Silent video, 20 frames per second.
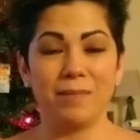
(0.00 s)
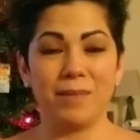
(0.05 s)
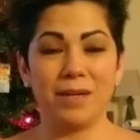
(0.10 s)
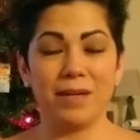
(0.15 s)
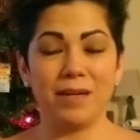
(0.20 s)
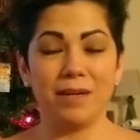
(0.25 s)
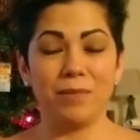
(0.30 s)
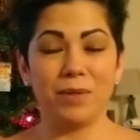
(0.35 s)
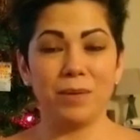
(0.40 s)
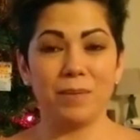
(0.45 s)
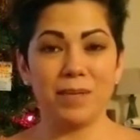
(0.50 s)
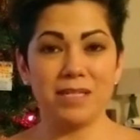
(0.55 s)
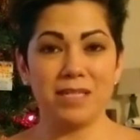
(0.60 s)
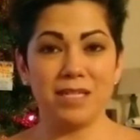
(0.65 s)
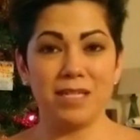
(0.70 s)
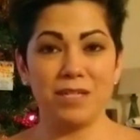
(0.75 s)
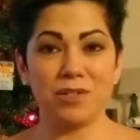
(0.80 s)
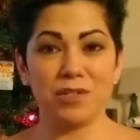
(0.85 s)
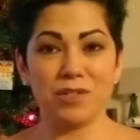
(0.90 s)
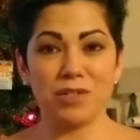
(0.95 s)
one of my
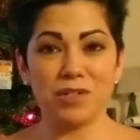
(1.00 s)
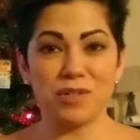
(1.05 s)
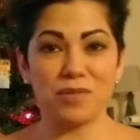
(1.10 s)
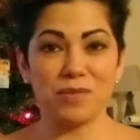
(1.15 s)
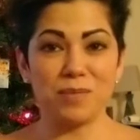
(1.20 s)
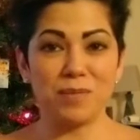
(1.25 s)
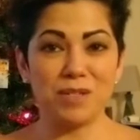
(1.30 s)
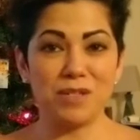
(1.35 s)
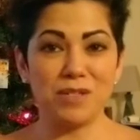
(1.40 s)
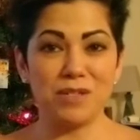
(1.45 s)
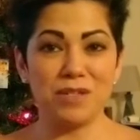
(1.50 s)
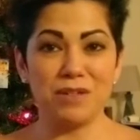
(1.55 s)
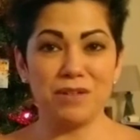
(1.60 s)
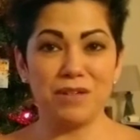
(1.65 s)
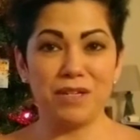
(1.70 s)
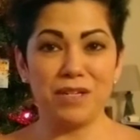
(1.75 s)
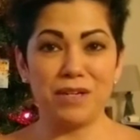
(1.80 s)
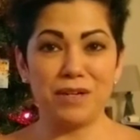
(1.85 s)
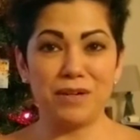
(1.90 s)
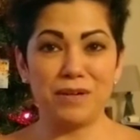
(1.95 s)
teachers from the
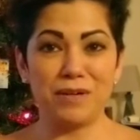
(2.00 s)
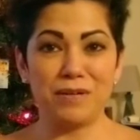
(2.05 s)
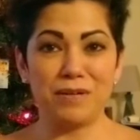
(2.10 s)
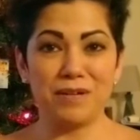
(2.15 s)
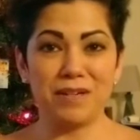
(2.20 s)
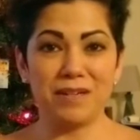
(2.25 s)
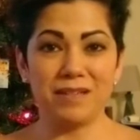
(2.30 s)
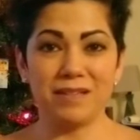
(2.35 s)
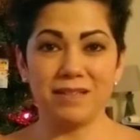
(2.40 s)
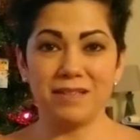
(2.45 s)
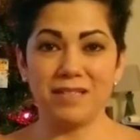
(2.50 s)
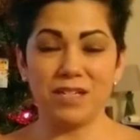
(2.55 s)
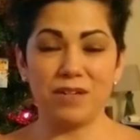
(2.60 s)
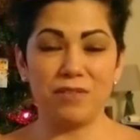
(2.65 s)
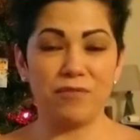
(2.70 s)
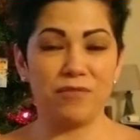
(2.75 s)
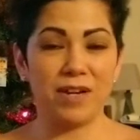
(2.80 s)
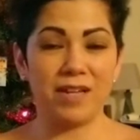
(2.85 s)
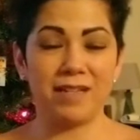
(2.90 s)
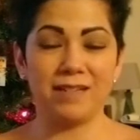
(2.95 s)
studio, a
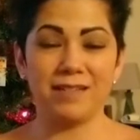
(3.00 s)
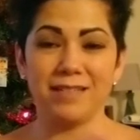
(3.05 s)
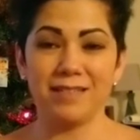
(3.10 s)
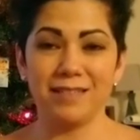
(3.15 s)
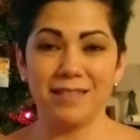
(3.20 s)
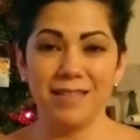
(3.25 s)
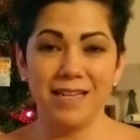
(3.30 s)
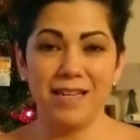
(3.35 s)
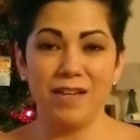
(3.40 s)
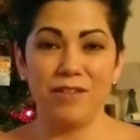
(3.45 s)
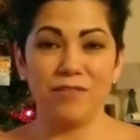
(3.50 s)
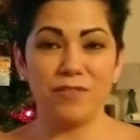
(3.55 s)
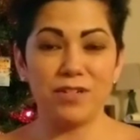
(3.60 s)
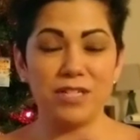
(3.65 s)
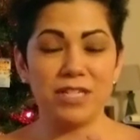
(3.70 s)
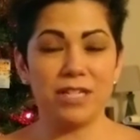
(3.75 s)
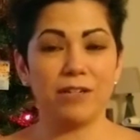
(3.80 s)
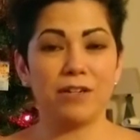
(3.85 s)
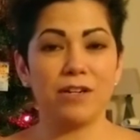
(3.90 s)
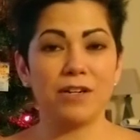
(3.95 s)
dear friend,
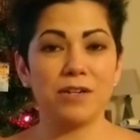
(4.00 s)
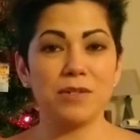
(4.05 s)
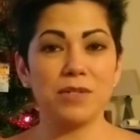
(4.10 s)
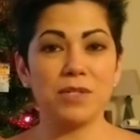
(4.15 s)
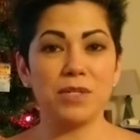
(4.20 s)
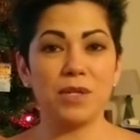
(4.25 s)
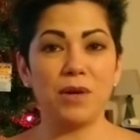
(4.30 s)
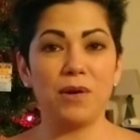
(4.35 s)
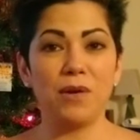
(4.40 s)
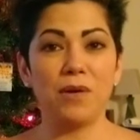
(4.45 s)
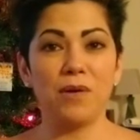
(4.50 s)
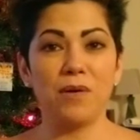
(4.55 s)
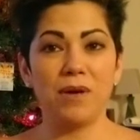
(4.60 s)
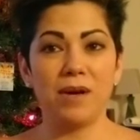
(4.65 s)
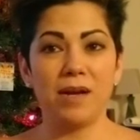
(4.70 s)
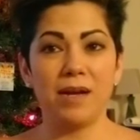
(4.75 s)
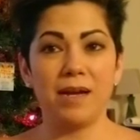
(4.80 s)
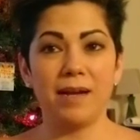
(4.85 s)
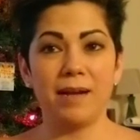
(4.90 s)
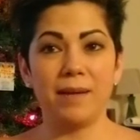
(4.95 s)
for dinner.
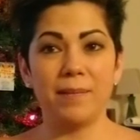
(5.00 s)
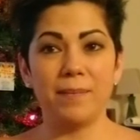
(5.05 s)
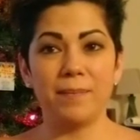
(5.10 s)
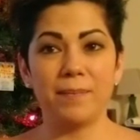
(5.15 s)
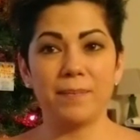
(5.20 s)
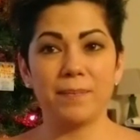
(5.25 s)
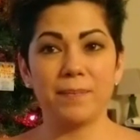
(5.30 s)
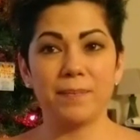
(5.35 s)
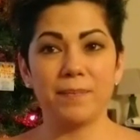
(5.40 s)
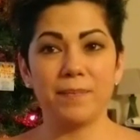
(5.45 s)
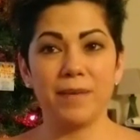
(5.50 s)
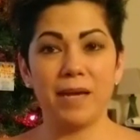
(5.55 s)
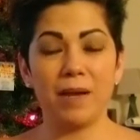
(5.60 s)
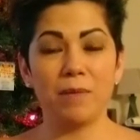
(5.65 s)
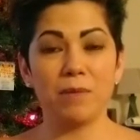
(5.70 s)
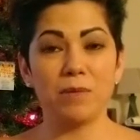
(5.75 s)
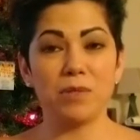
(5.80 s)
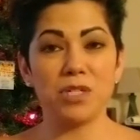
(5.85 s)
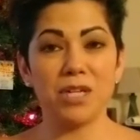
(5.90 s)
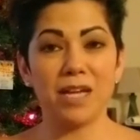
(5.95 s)
So,
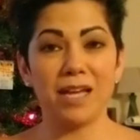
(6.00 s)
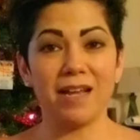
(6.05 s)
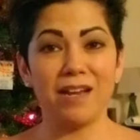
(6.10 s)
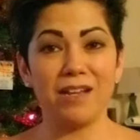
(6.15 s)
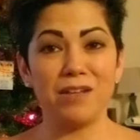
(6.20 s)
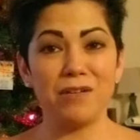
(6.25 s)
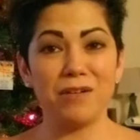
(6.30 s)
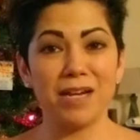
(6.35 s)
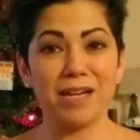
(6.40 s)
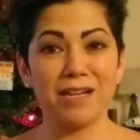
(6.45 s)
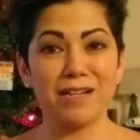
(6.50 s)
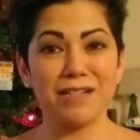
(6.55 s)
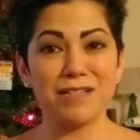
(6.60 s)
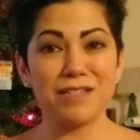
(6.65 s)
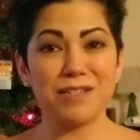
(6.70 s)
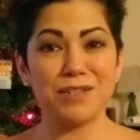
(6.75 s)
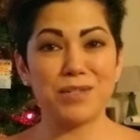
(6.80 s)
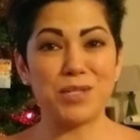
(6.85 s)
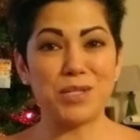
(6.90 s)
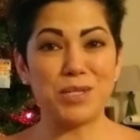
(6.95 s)
I will chat at you guys
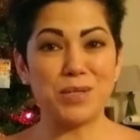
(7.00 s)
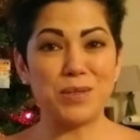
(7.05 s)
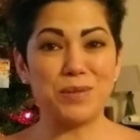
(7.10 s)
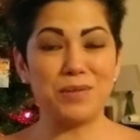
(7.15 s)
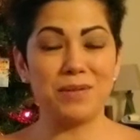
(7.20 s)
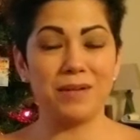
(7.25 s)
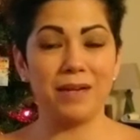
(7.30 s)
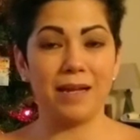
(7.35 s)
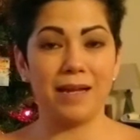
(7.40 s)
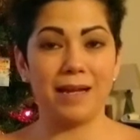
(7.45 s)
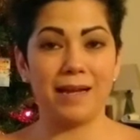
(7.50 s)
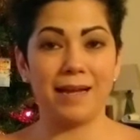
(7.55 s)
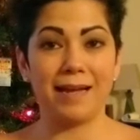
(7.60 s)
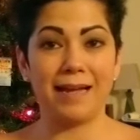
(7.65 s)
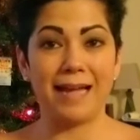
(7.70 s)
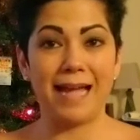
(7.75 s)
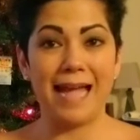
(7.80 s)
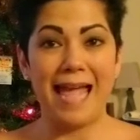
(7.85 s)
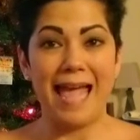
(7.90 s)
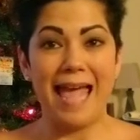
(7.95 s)
soon.
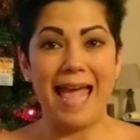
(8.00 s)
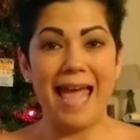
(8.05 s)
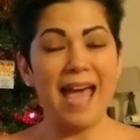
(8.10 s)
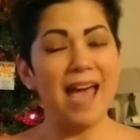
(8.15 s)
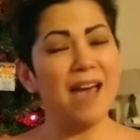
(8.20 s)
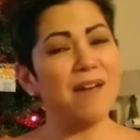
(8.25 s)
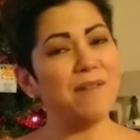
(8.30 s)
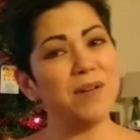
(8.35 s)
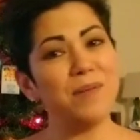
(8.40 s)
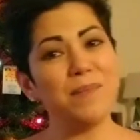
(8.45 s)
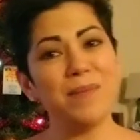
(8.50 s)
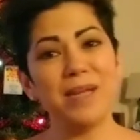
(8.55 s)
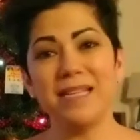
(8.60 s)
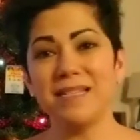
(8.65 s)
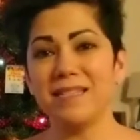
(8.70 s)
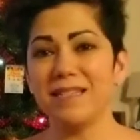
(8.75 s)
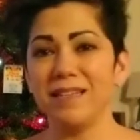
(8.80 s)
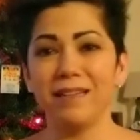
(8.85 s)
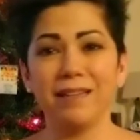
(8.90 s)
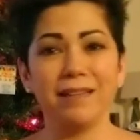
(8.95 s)
Have an
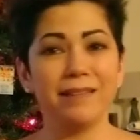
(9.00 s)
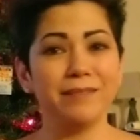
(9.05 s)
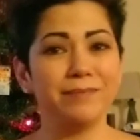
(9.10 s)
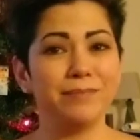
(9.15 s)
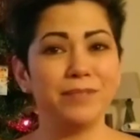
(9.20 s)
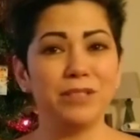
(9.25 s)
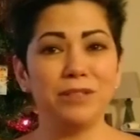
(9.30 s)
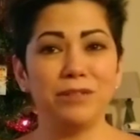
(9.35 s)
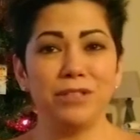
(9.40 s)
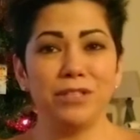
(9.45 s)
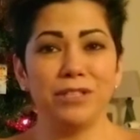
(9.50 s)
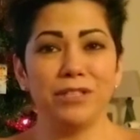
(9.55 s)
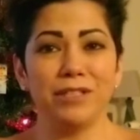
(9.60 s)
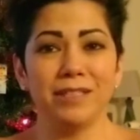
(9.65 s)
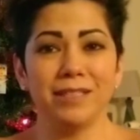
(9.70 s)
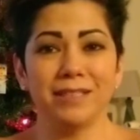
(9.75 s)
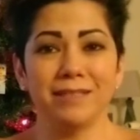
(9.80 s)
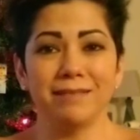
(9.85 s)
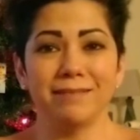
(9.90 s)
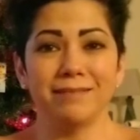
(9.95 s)
amazing new
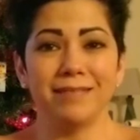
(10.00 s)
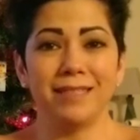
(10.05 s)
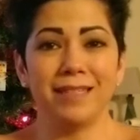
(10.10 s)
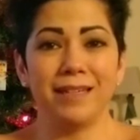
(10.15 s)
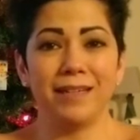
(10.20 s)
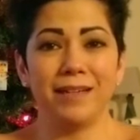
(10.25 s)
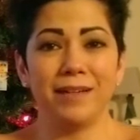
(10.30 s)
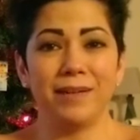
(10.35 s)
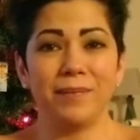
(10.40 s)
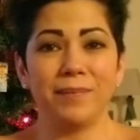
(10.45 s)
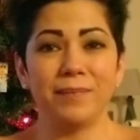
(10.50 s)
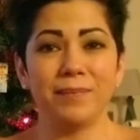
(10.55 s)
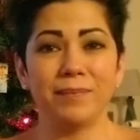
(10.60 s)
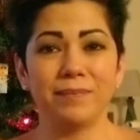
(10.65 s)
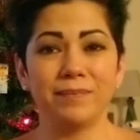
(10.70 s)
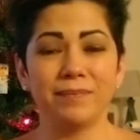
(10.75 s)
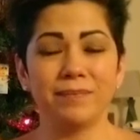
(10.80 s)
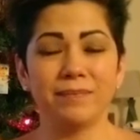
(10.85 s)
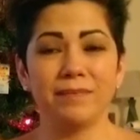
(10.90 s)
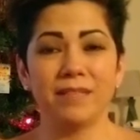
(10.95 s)
year.
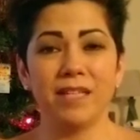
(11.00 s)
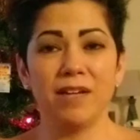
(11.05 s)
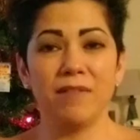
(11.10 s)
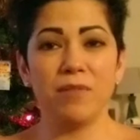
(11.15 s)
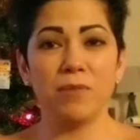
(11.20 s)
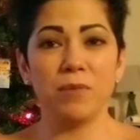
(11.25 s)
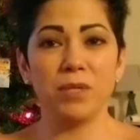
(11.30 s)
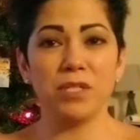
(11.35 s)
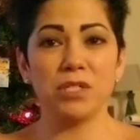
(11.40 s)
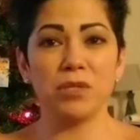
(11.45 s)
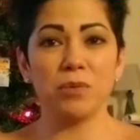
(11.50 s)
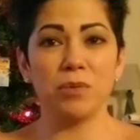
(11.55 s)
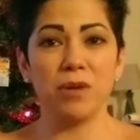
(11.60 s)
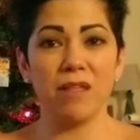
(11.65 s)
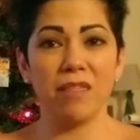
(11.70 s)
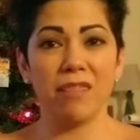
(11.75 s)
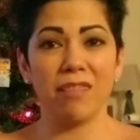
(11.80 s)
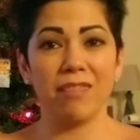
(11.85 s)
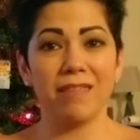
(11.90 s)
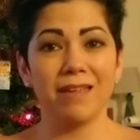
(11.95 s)
Love the ones you're
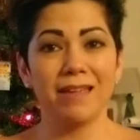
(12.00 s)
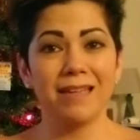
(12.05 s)
with.